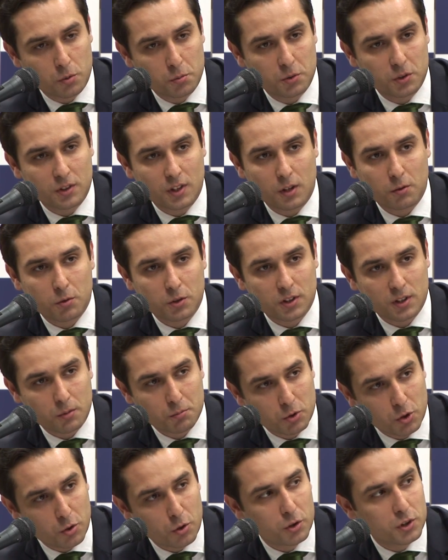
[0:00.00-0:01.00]
groups, there were
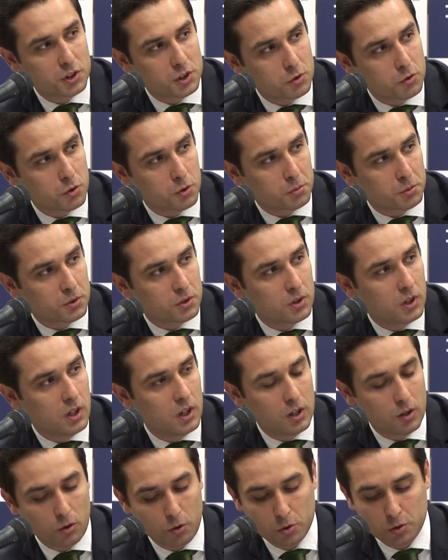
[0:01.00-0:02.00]
some Kurdish groups
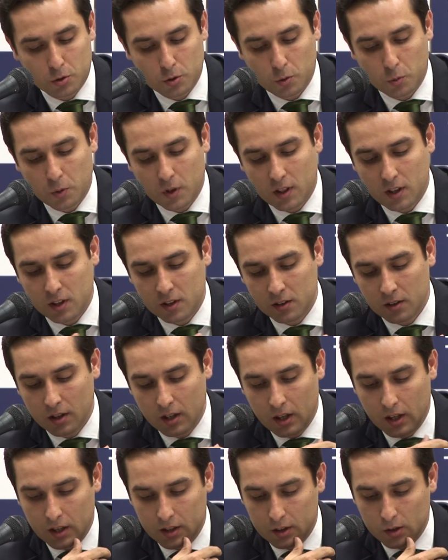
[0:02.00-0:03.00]
also
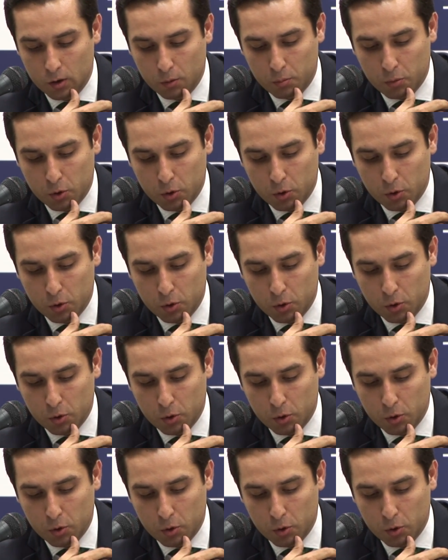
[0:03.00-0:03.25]
within the